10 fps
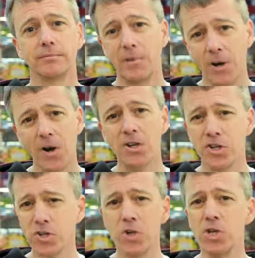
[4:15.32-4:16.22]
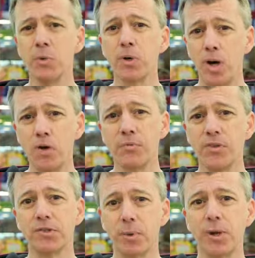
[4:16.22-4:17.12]
Are you sure you want to offer
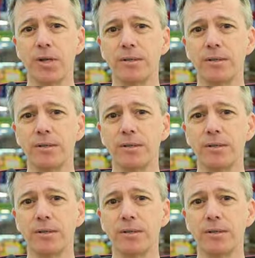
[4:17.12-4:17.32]
this prayer?